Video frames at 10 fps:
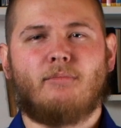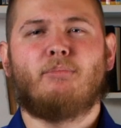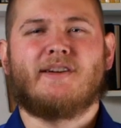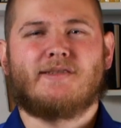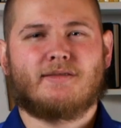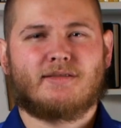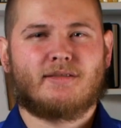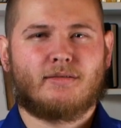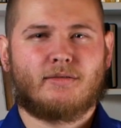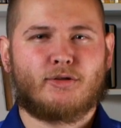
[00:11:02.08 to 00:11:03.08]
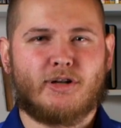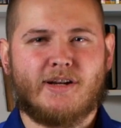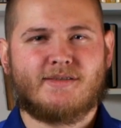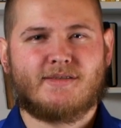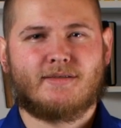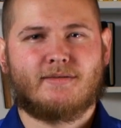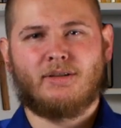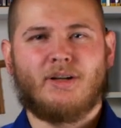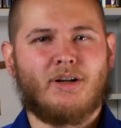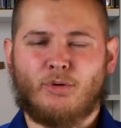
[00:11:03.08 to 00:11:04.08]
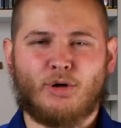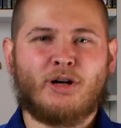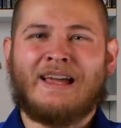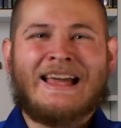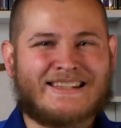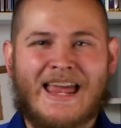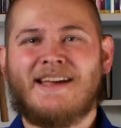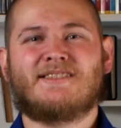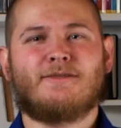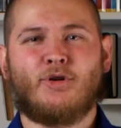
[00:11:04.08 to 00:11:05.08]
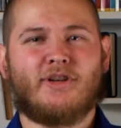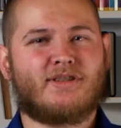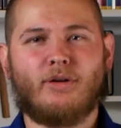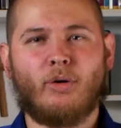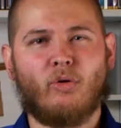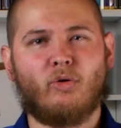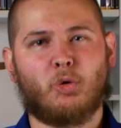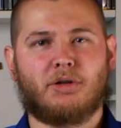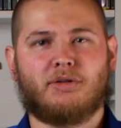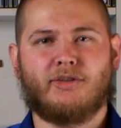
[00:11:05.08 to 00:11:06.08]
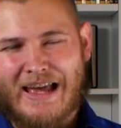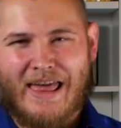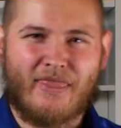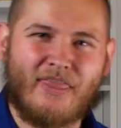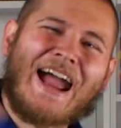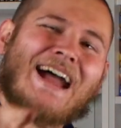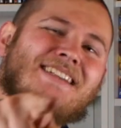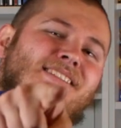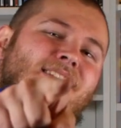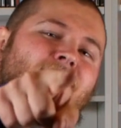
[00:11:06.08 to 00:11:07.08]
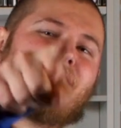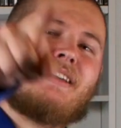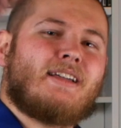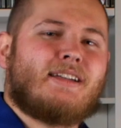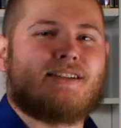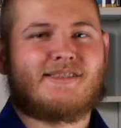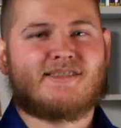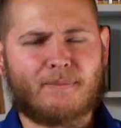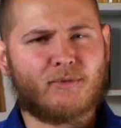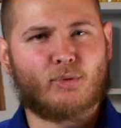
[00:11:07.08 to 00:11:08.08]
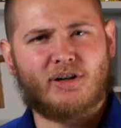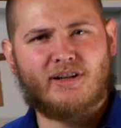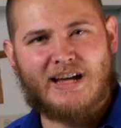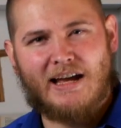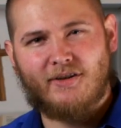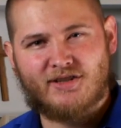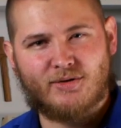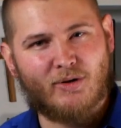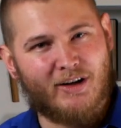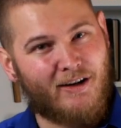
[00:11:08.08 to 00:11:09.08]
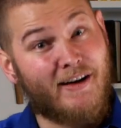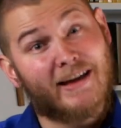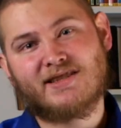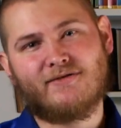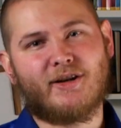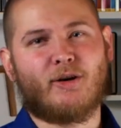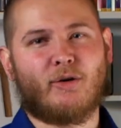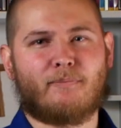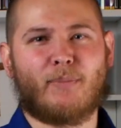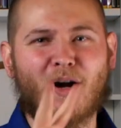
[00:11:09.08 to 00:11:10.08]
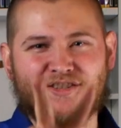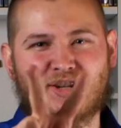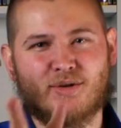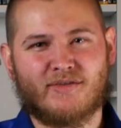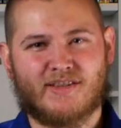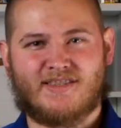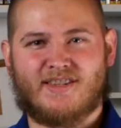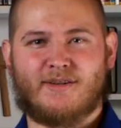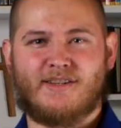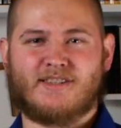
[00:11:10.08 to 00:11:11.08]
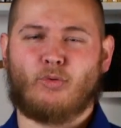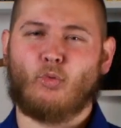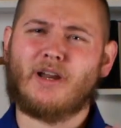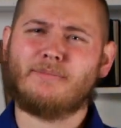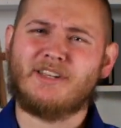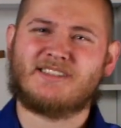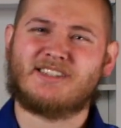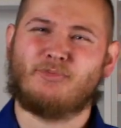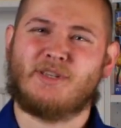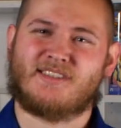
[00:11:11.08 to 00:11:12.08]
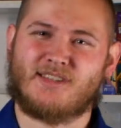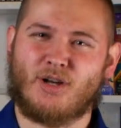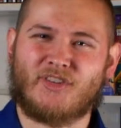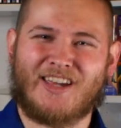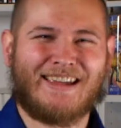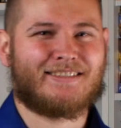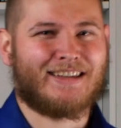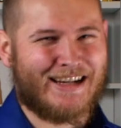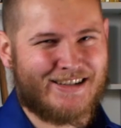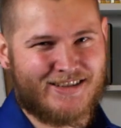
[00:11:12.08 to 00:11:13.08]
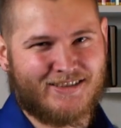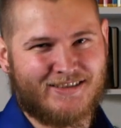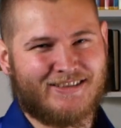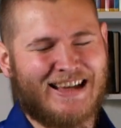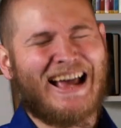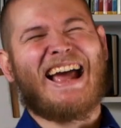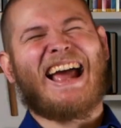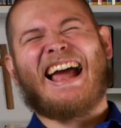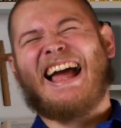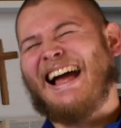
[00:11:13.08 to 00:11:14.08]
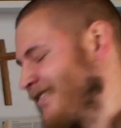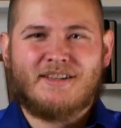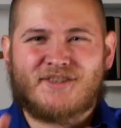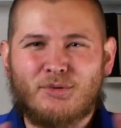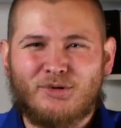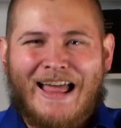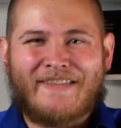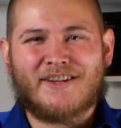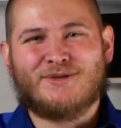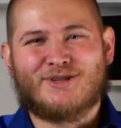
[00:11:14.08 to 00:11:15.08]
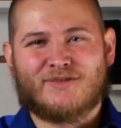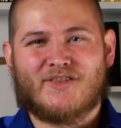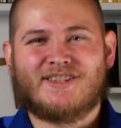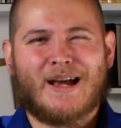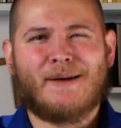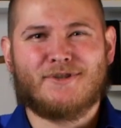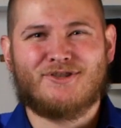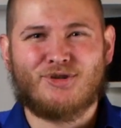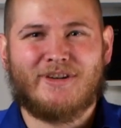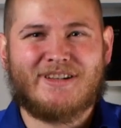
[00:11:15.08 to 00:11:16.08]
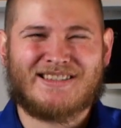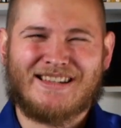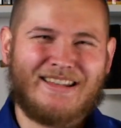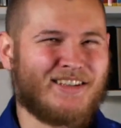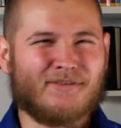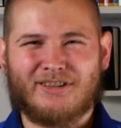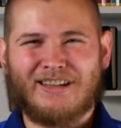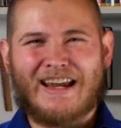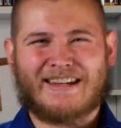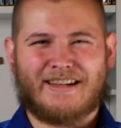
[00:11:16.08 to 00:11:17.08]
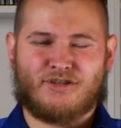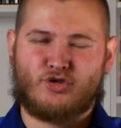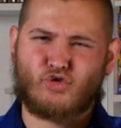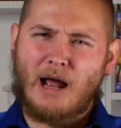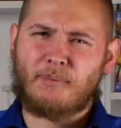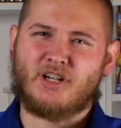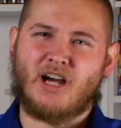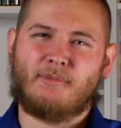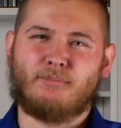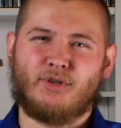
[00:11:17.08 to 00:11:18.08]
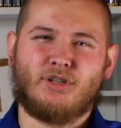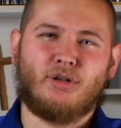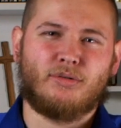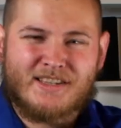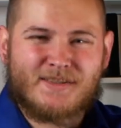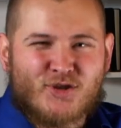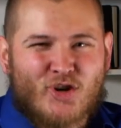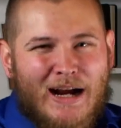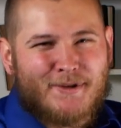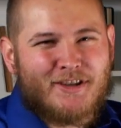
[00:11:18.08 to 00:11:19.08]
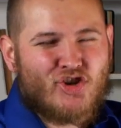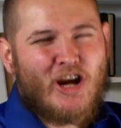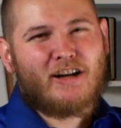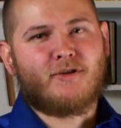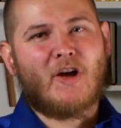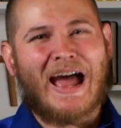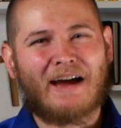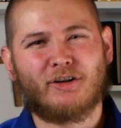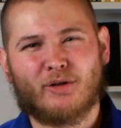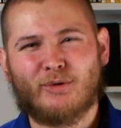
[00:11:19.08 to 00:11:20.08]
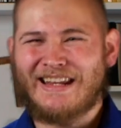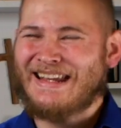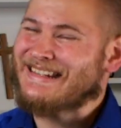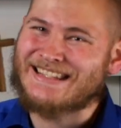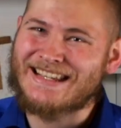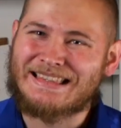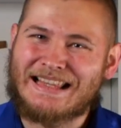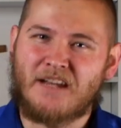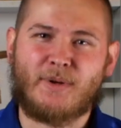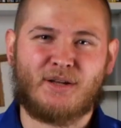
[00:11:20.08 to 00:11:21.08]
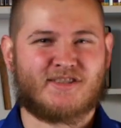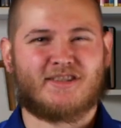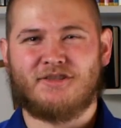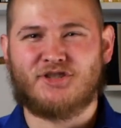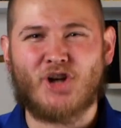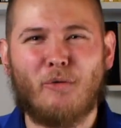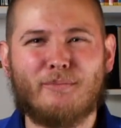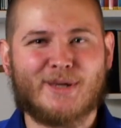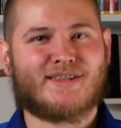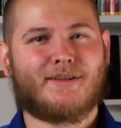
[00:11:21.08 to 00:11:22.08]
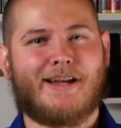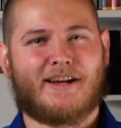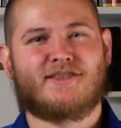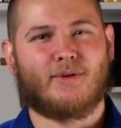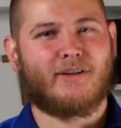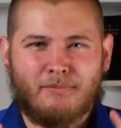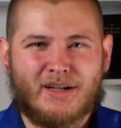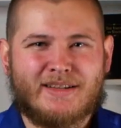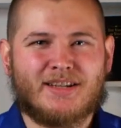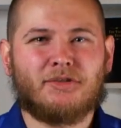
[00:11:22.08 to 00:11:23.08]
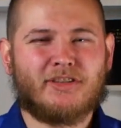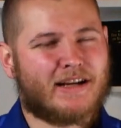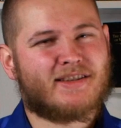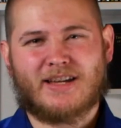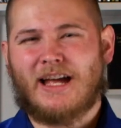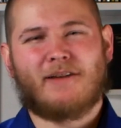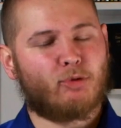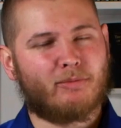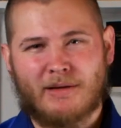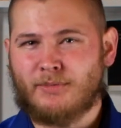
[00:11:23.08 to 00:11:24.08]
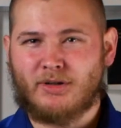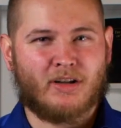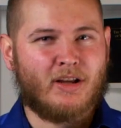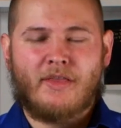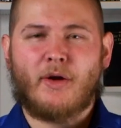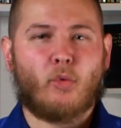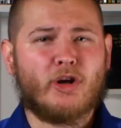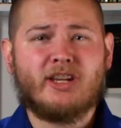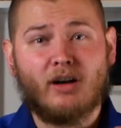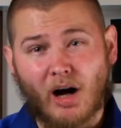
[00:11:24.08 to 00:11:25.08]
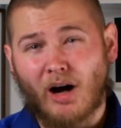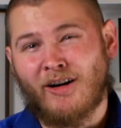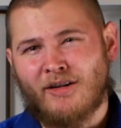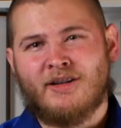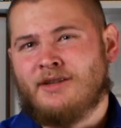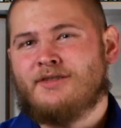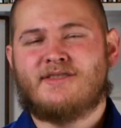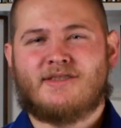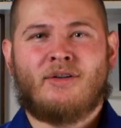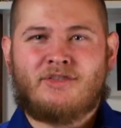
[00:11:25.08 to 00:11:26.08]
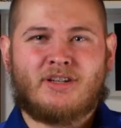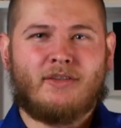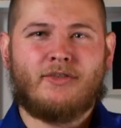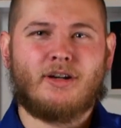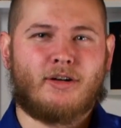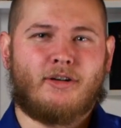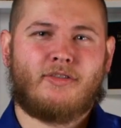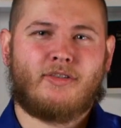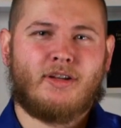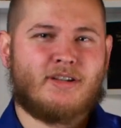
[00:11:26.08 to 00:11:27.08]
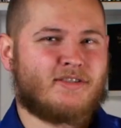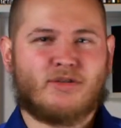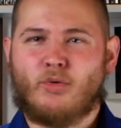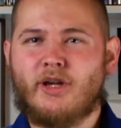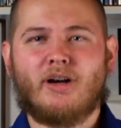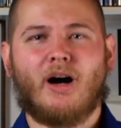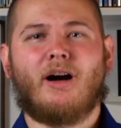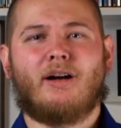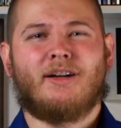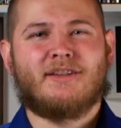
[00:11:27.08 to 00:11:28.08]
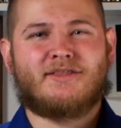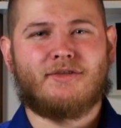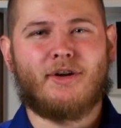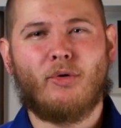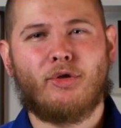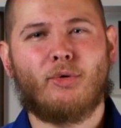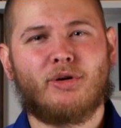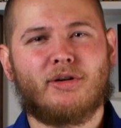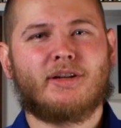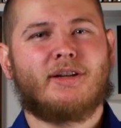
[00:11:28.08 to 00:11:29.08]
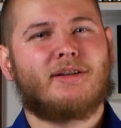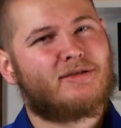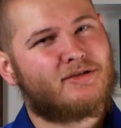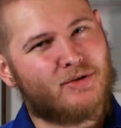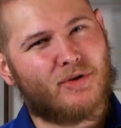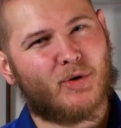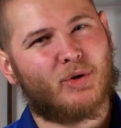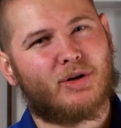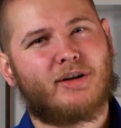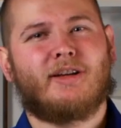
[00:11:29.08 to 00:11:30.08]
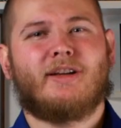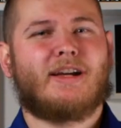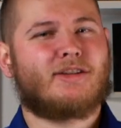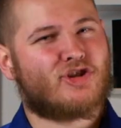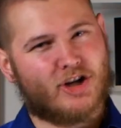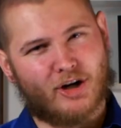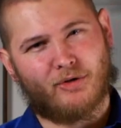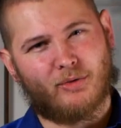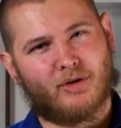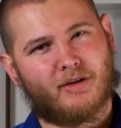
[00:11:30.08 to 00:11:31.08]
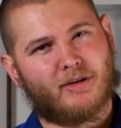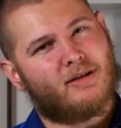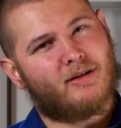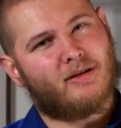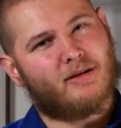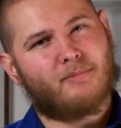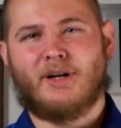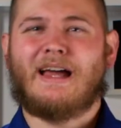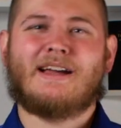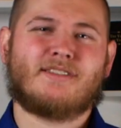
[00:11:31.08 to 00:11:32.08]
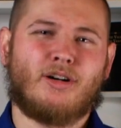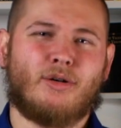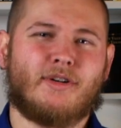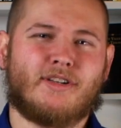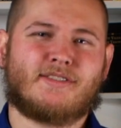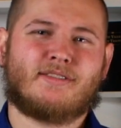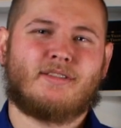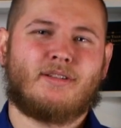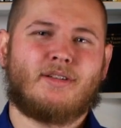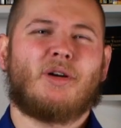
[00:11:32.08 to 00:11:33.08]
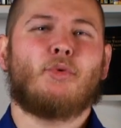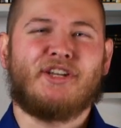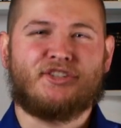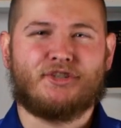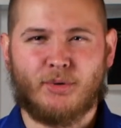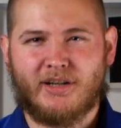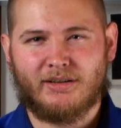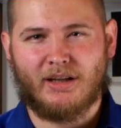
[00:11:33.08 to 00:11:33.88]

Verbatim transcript: abundant grace. We're a testimony to the whole world. And that is something we're gonna dive into in our next video in part two of this series on what it means to be salt and light. Ha so glad that you took this time to join us. Leave a like and drop a comment below. Subscribe to the channel if you haven't already and ding that bell so you don't miss our next one. But until next time, remember that we are the salt of the earth. And so we are to know the word, do the word, and share the word. But as always, we do it in